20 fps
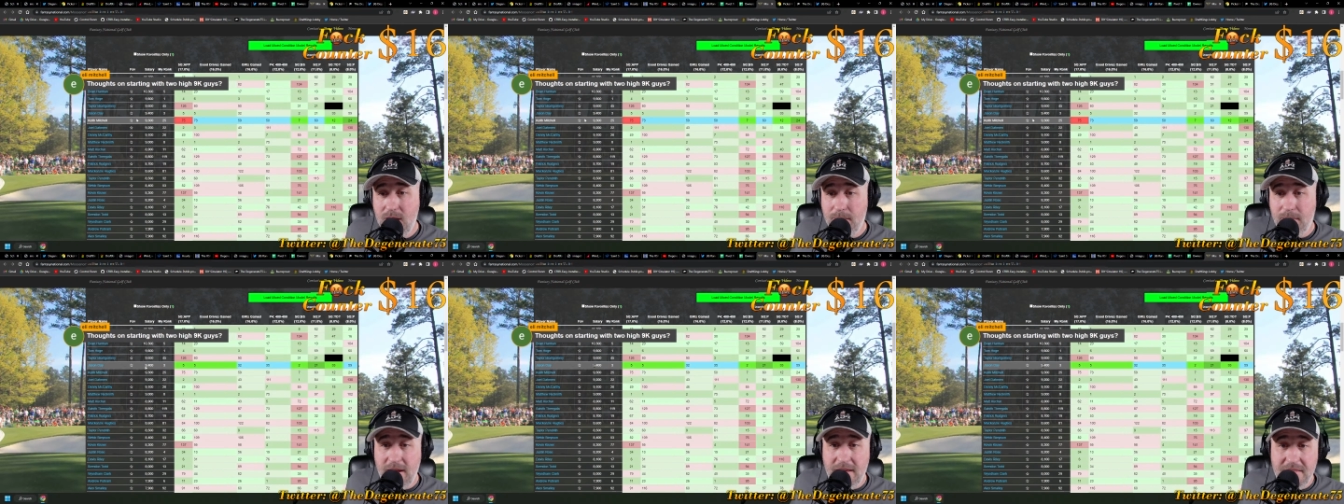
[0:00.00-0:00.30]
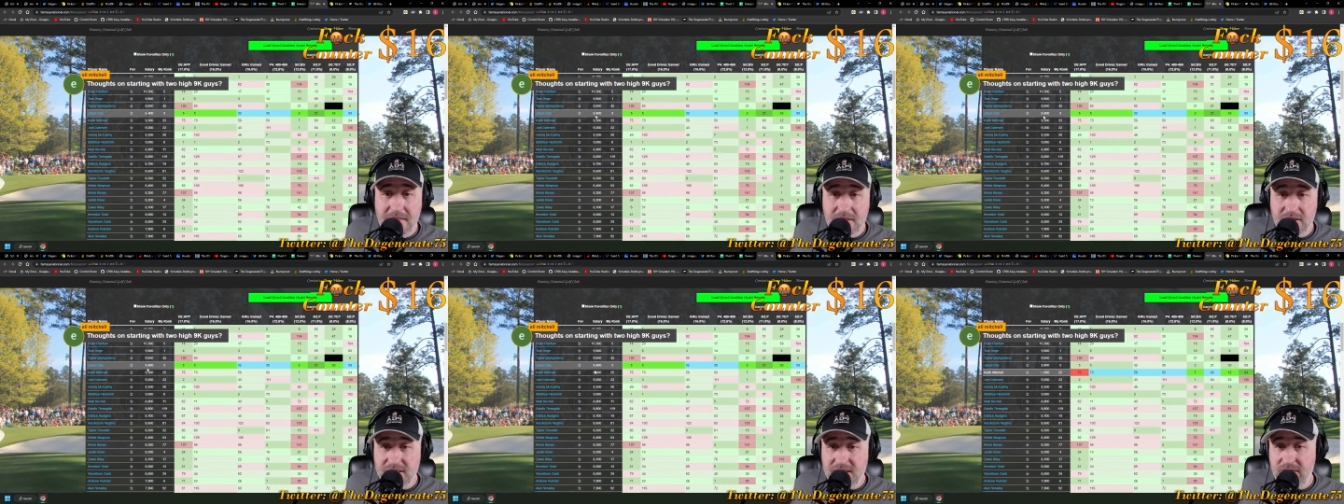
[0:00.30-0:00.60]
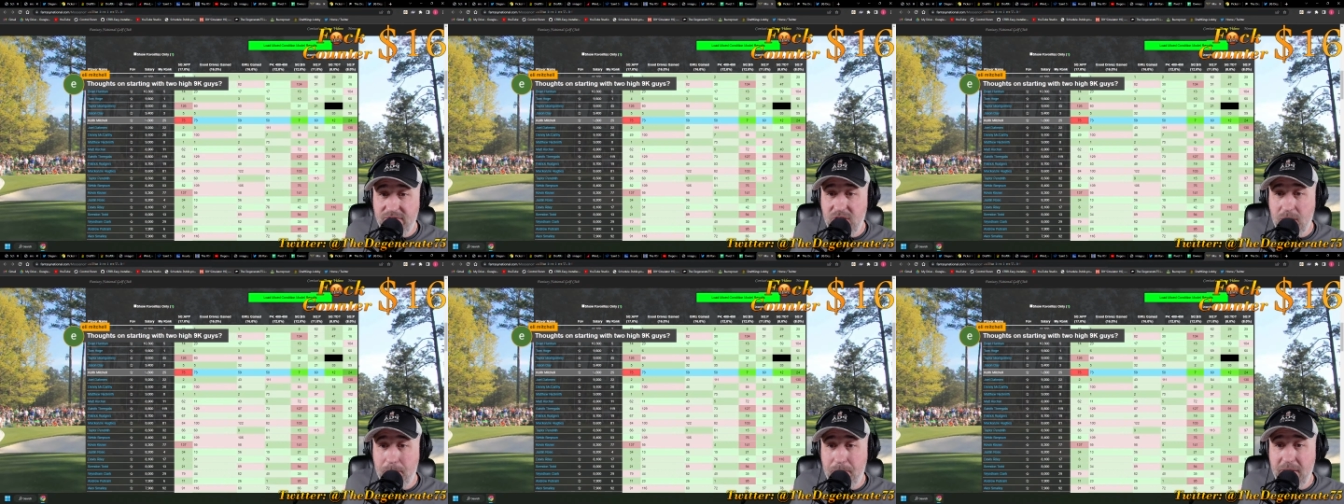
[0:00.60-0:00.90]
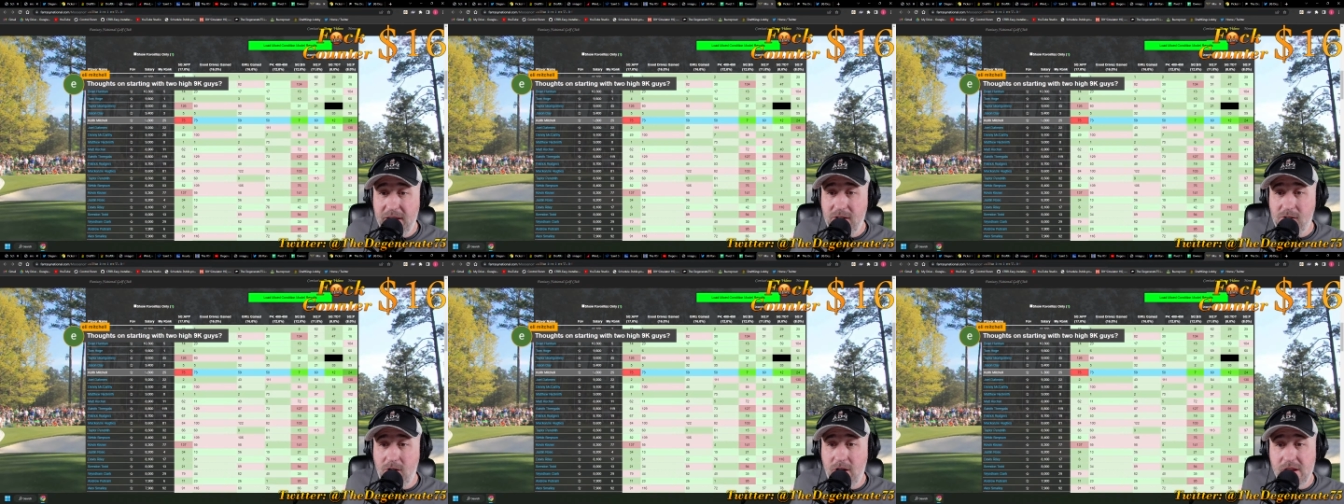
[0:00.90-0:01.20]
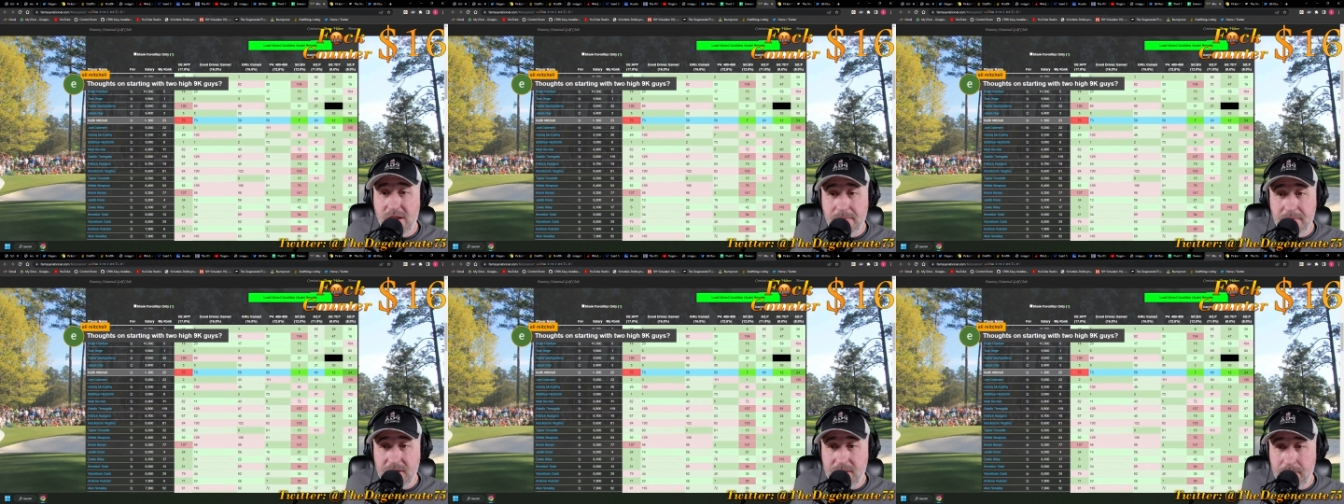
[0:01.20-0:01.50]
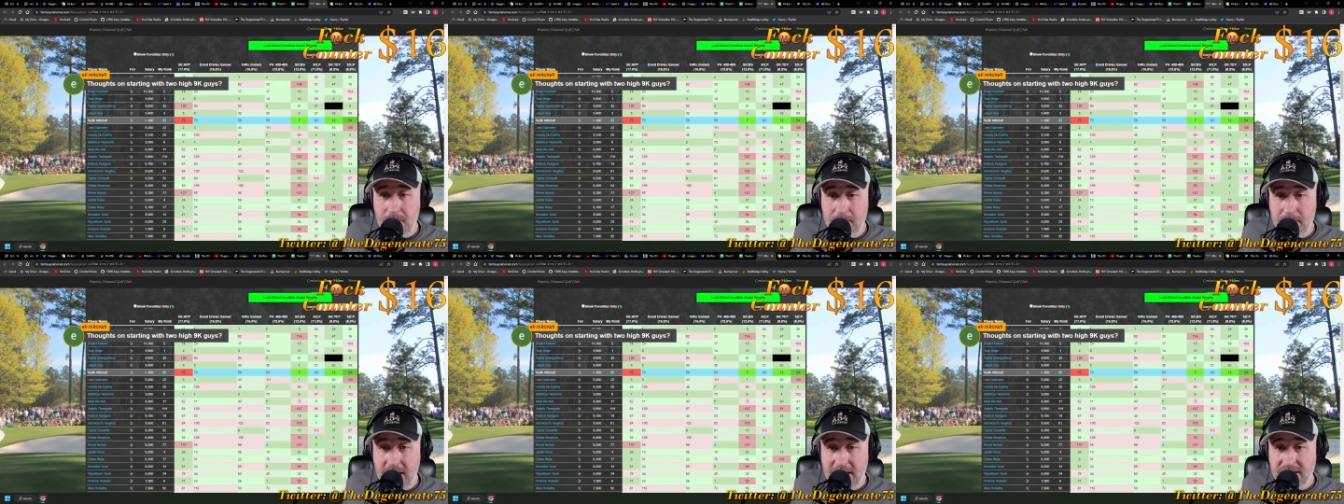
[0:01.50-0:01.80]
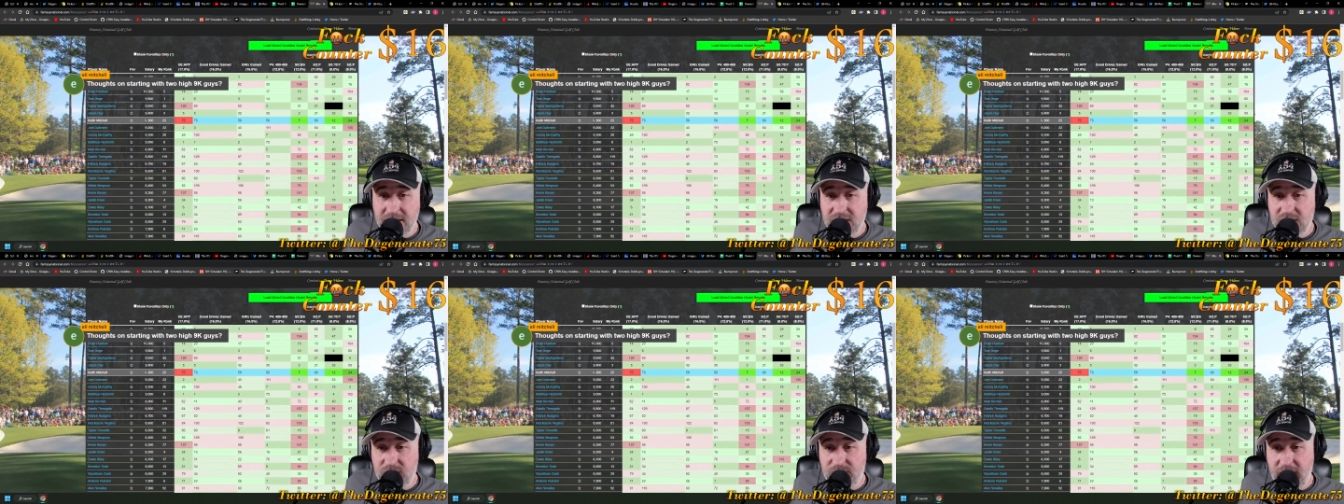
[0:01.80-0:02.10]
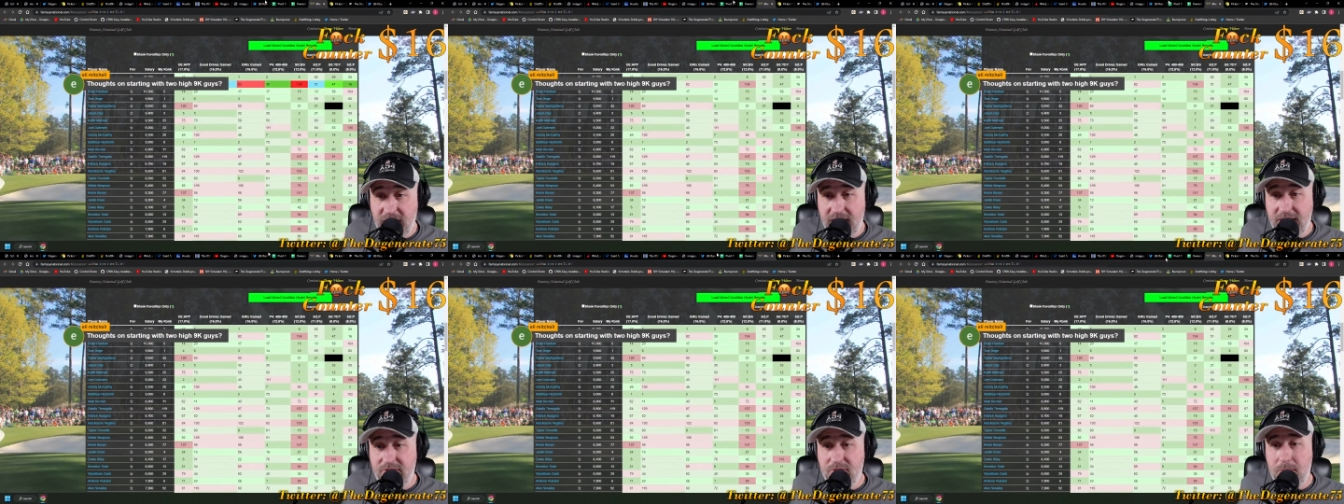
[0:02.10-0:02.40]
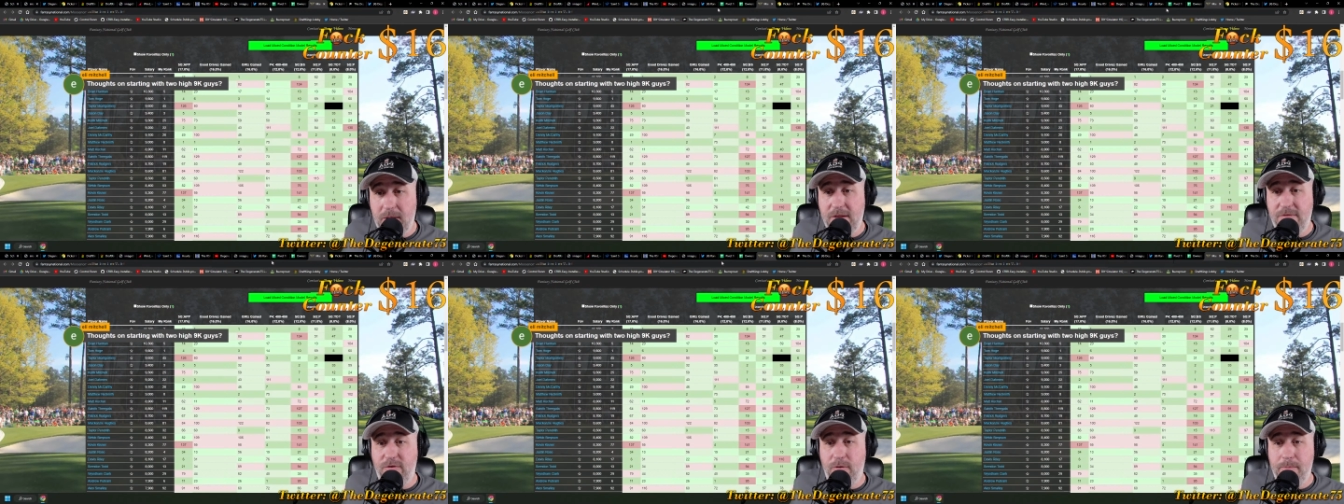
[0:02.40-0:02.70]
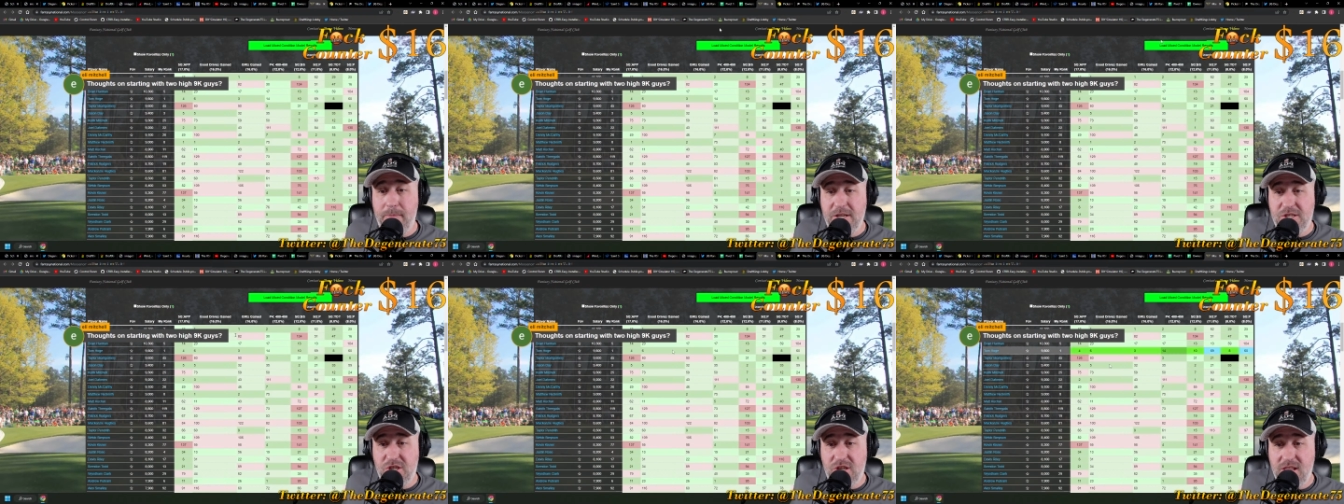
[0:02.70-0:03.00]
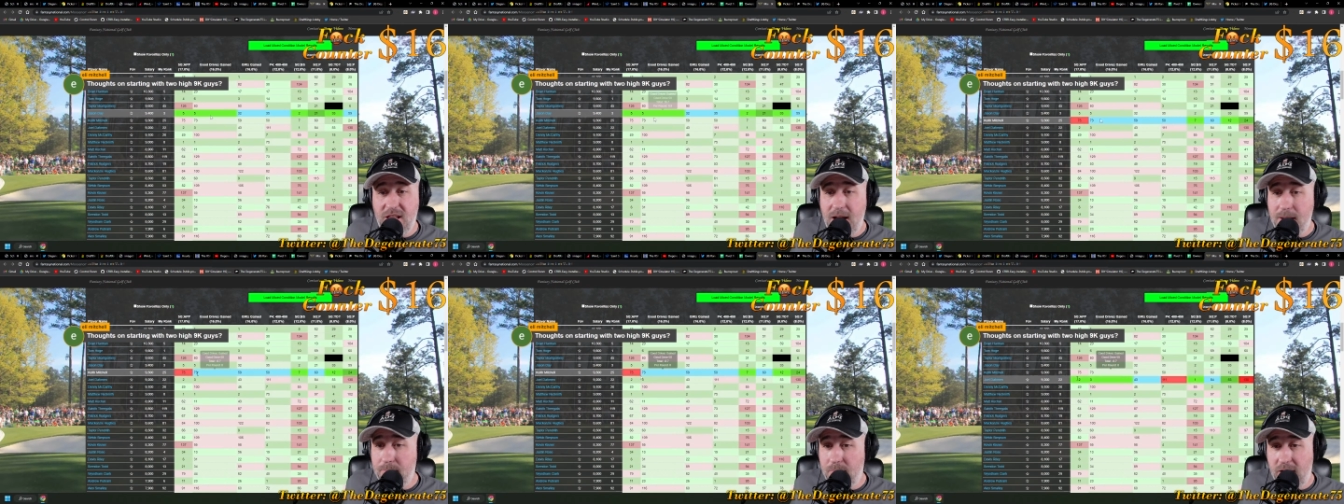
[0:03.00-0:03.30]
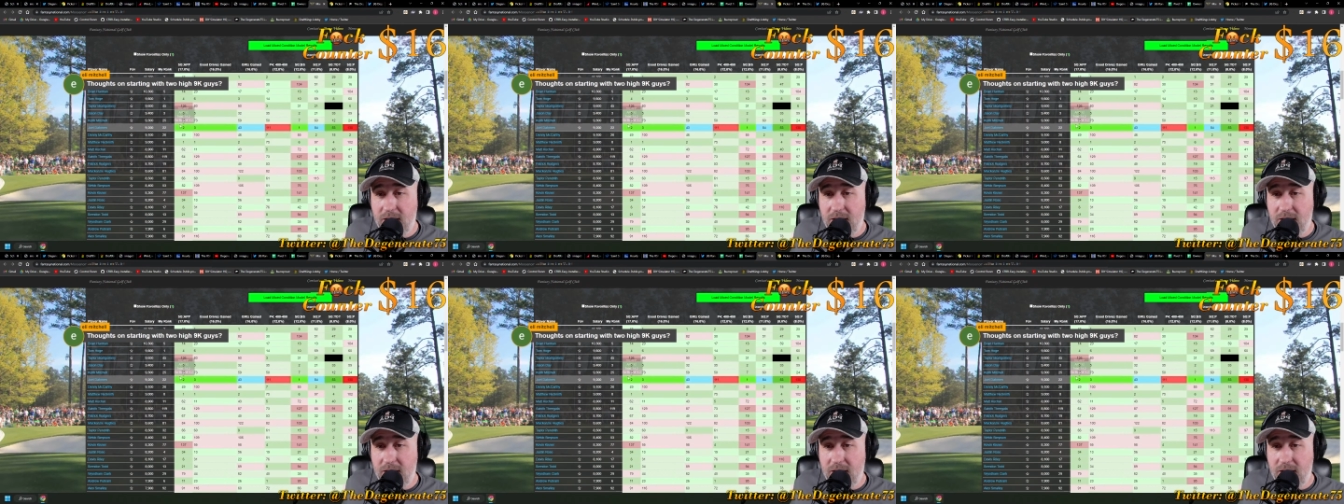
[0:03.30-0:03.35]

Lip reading: But I think there's even a bigger argument to be made to just fade everybody from Mitchell up.